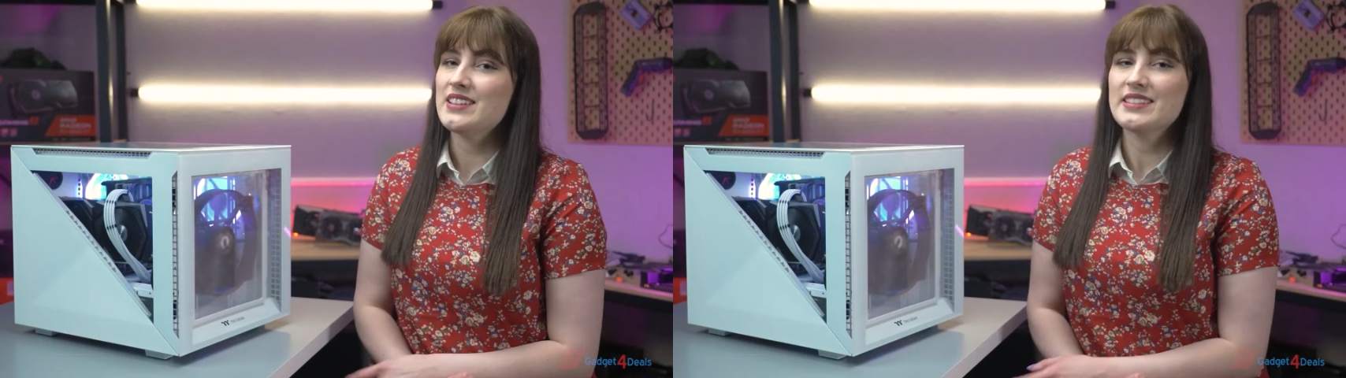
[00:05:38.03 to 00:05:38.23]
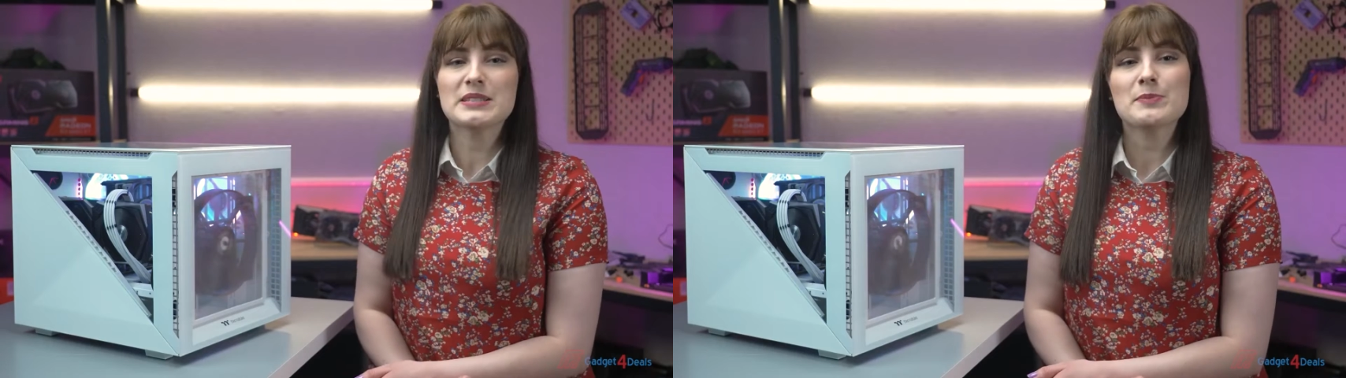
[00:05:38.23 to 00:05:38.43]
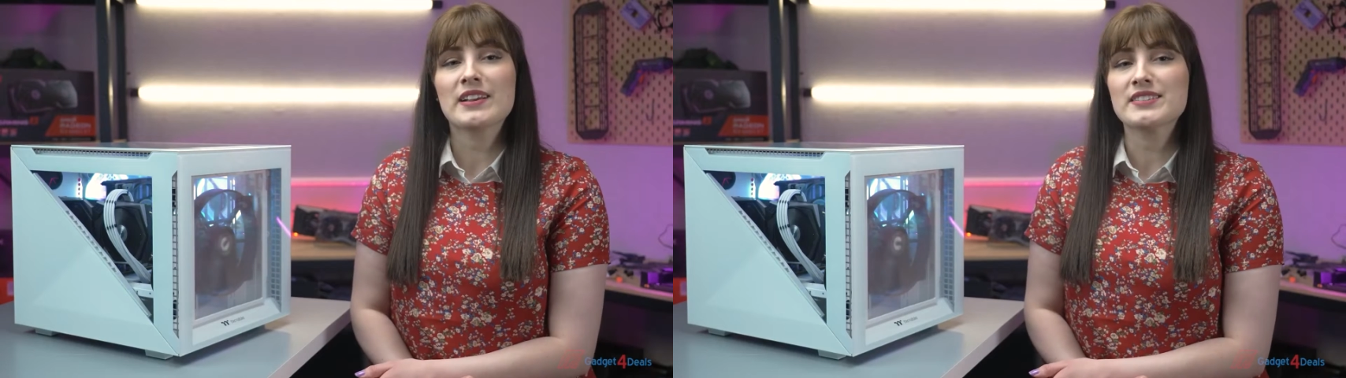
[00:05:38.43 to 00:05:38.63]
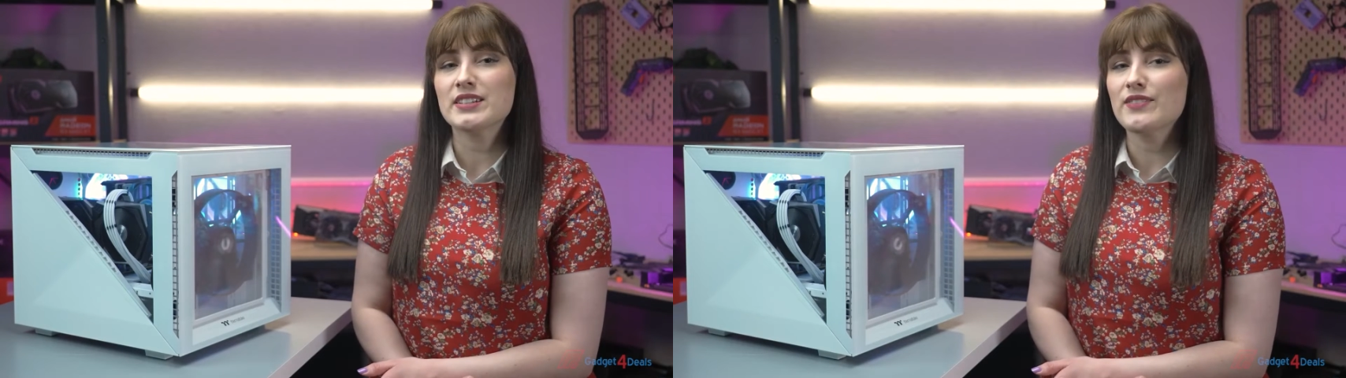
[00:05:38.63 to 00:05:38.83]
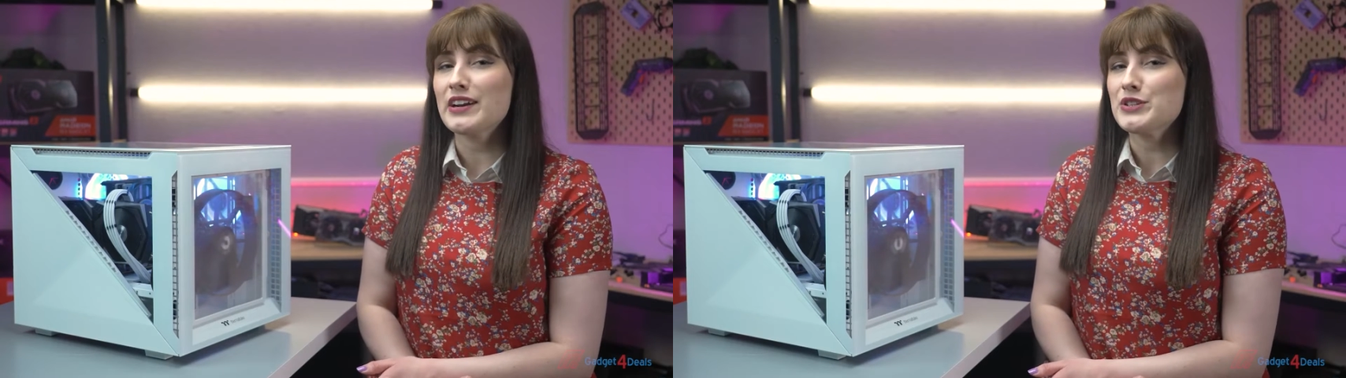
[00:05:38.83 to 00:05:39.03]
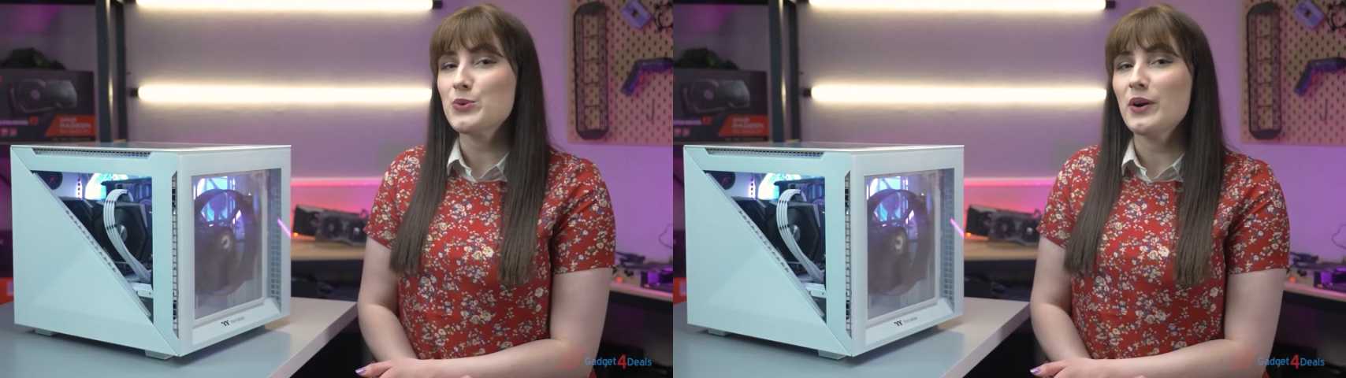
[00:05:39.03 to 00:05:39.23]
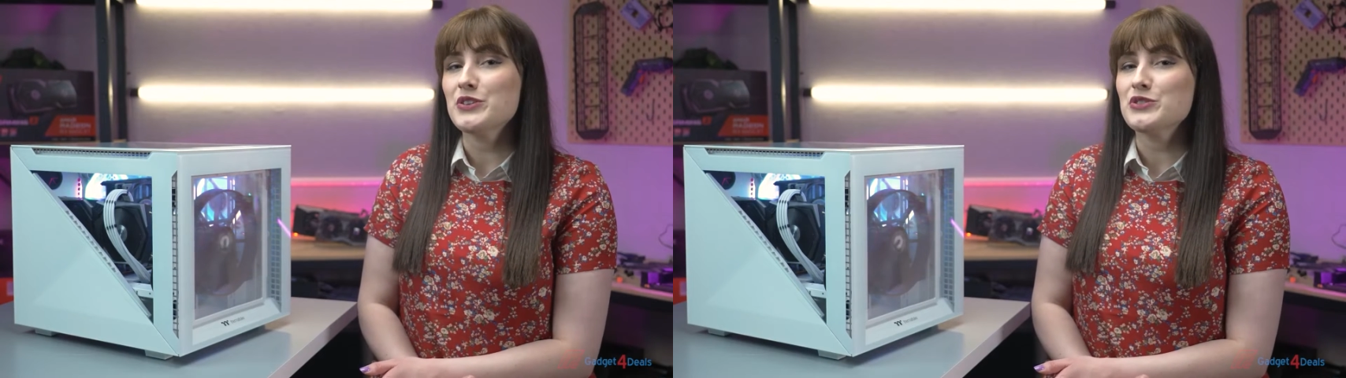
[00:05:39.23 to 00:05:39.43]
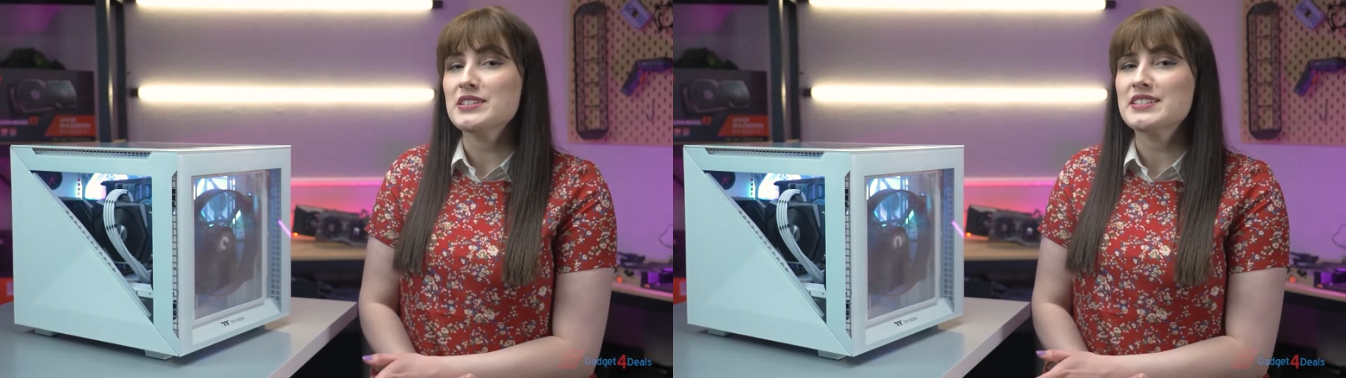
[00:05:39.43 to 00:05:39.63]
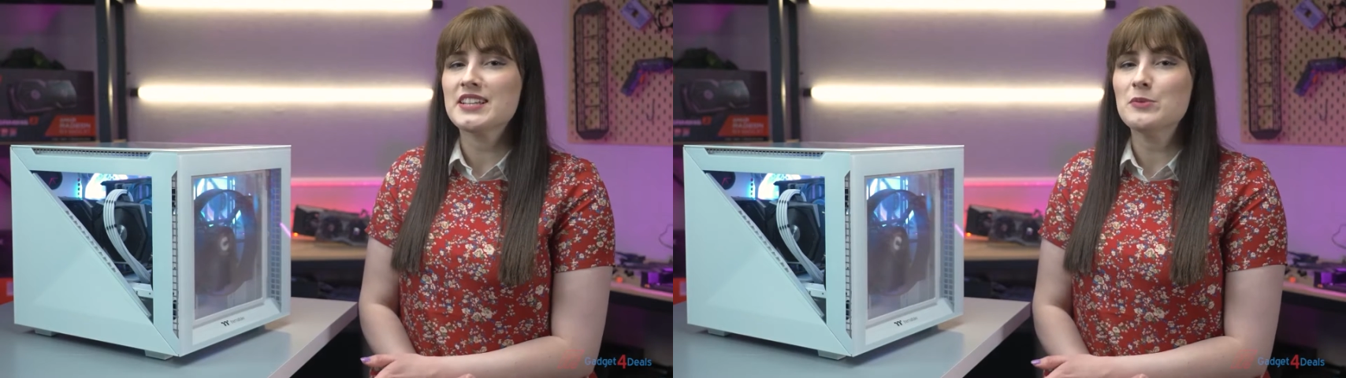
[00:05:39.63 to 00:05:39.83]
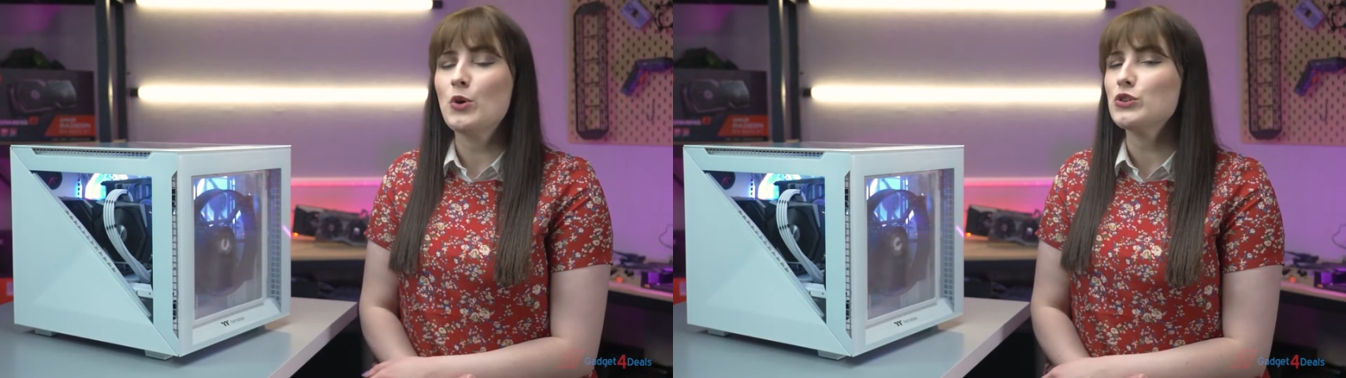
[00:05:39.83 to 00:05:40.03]
This makes the Divider 200
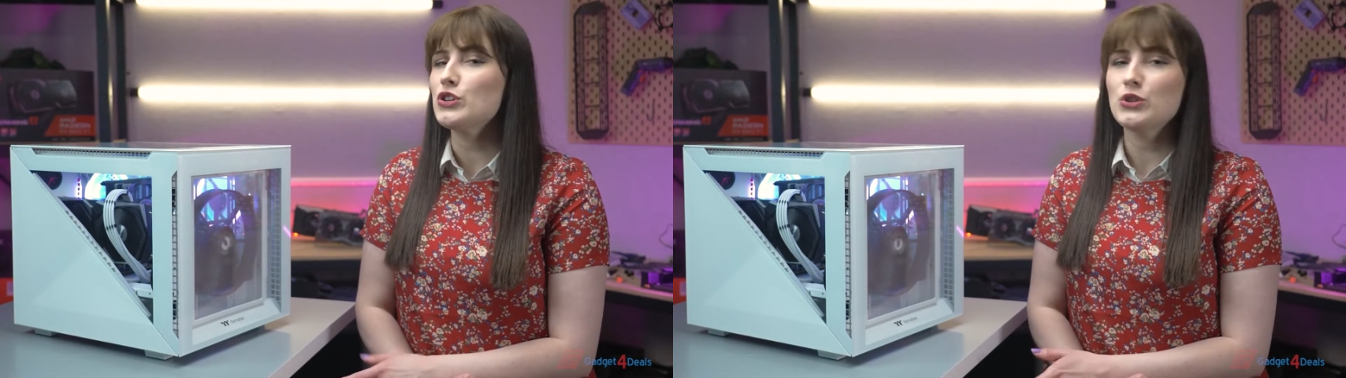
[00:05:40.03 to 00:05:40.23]
somewhat